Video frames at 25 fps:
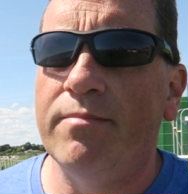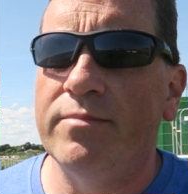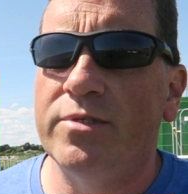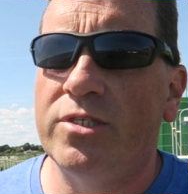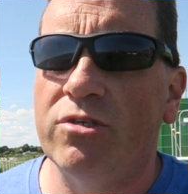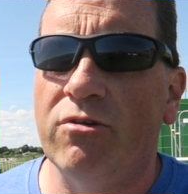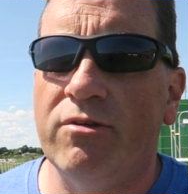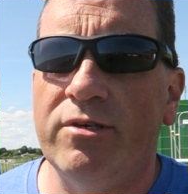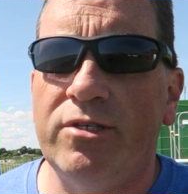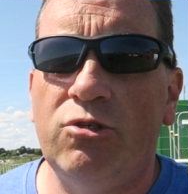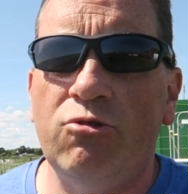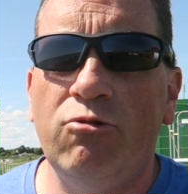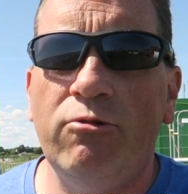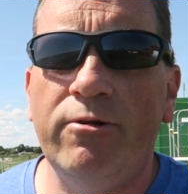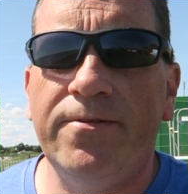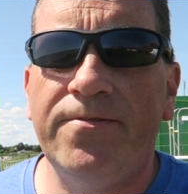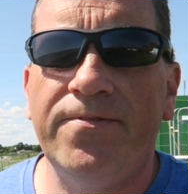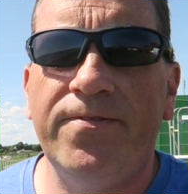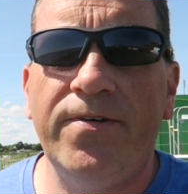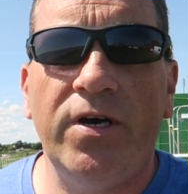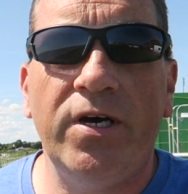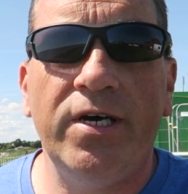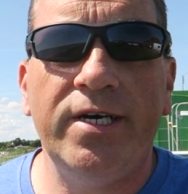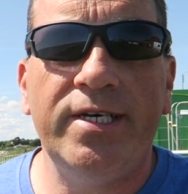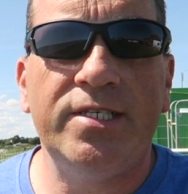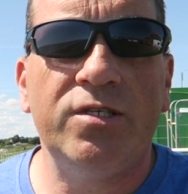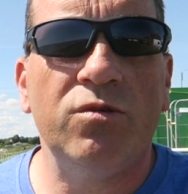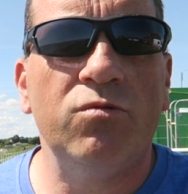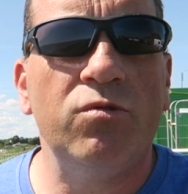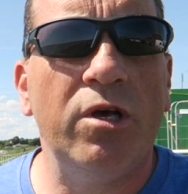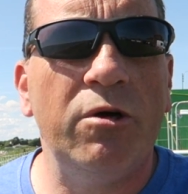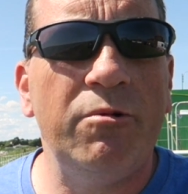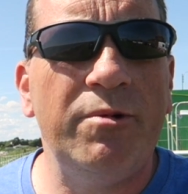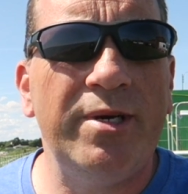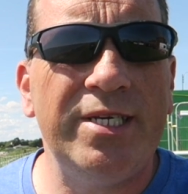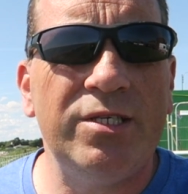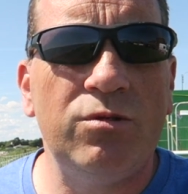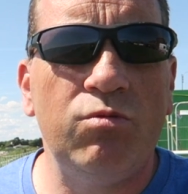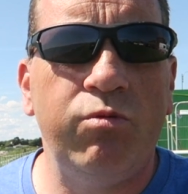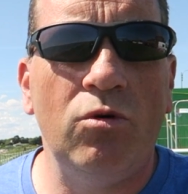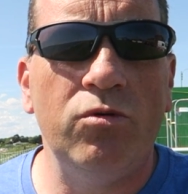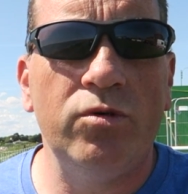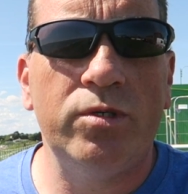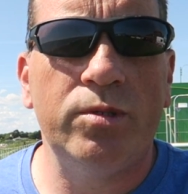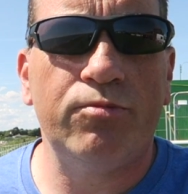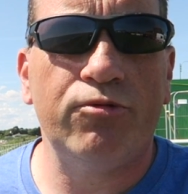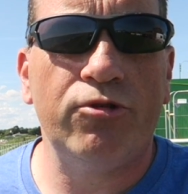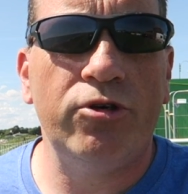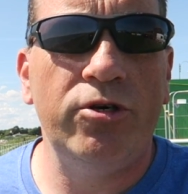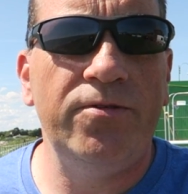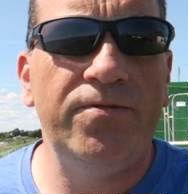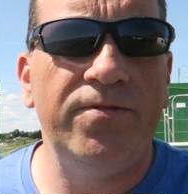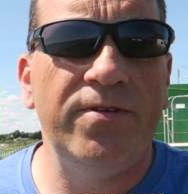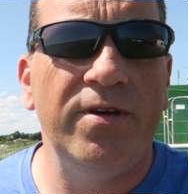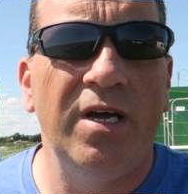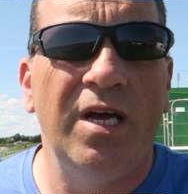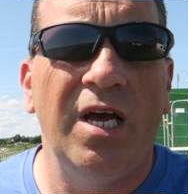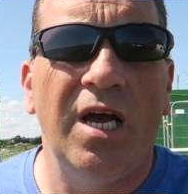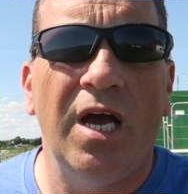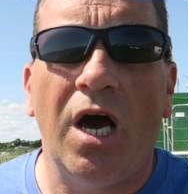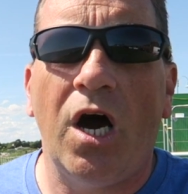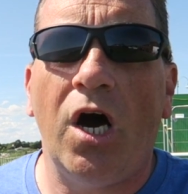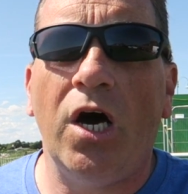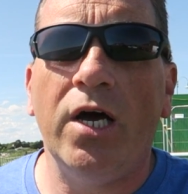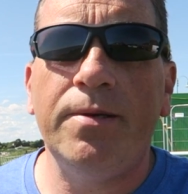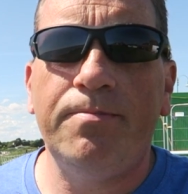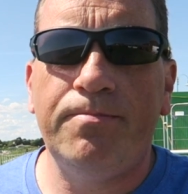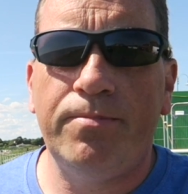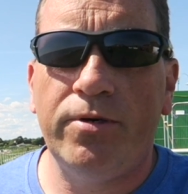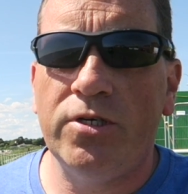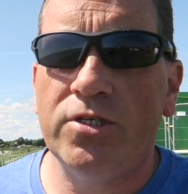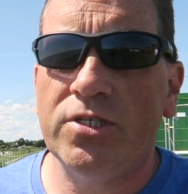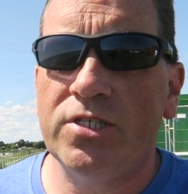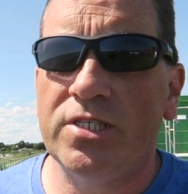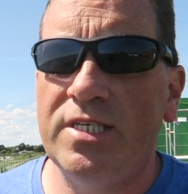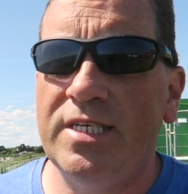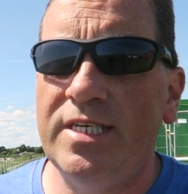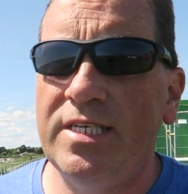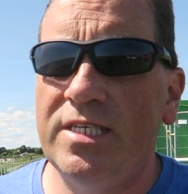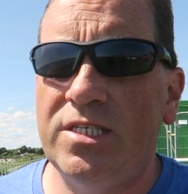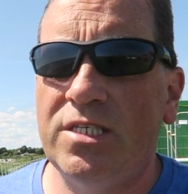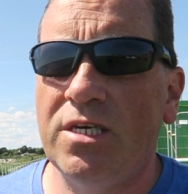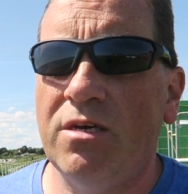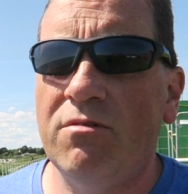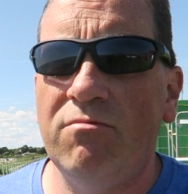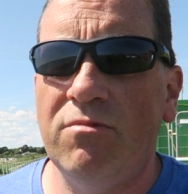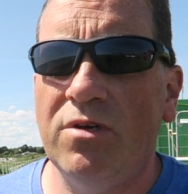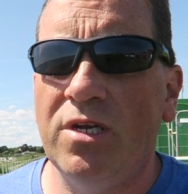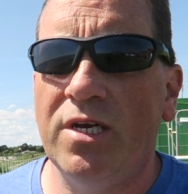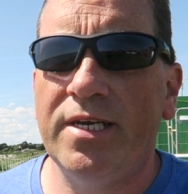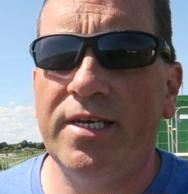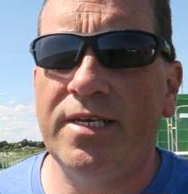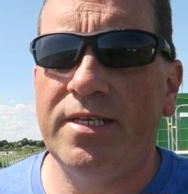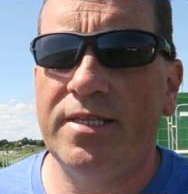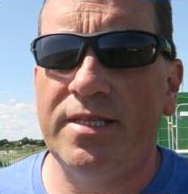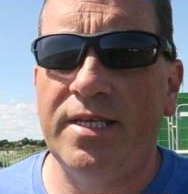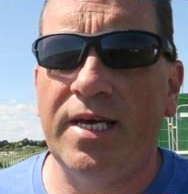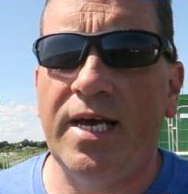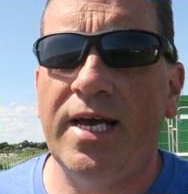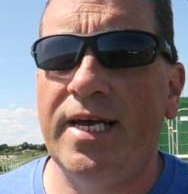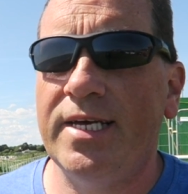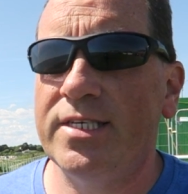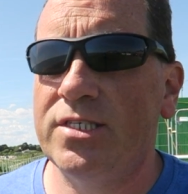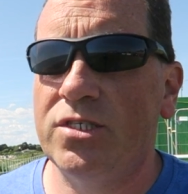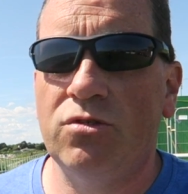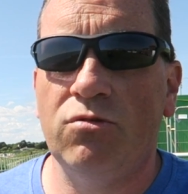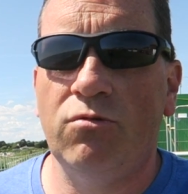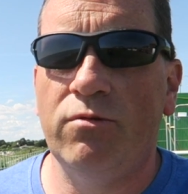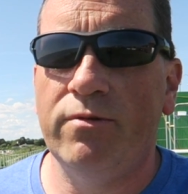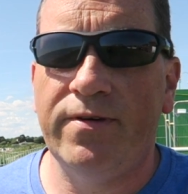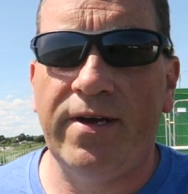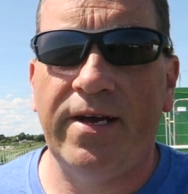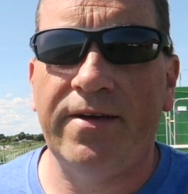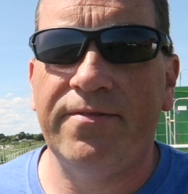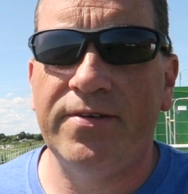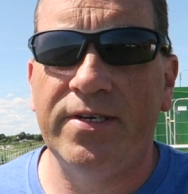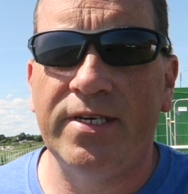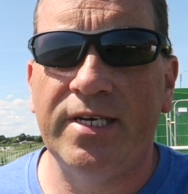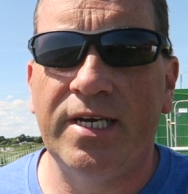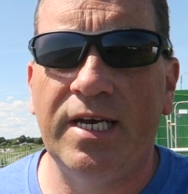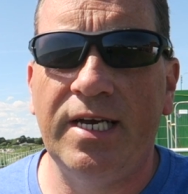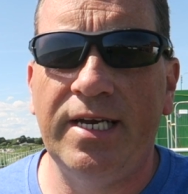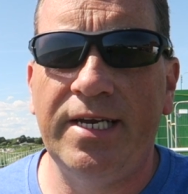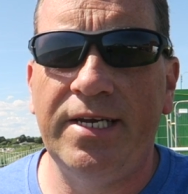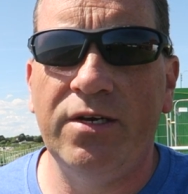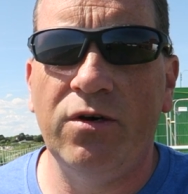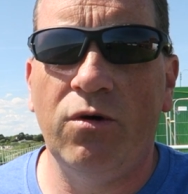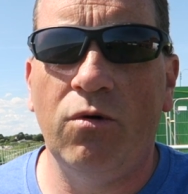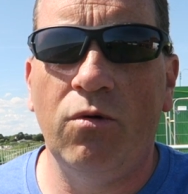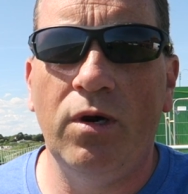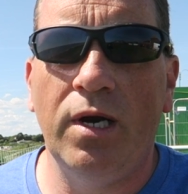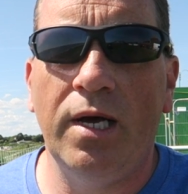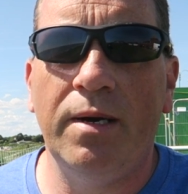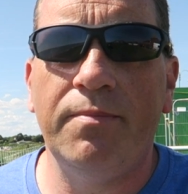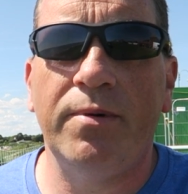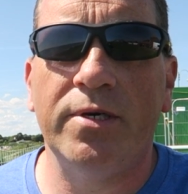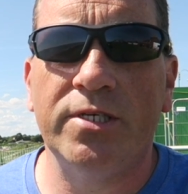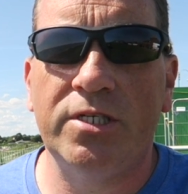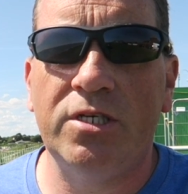So I do advise, although it is waterproof, I personally don't like the hassle of having to clean it all up.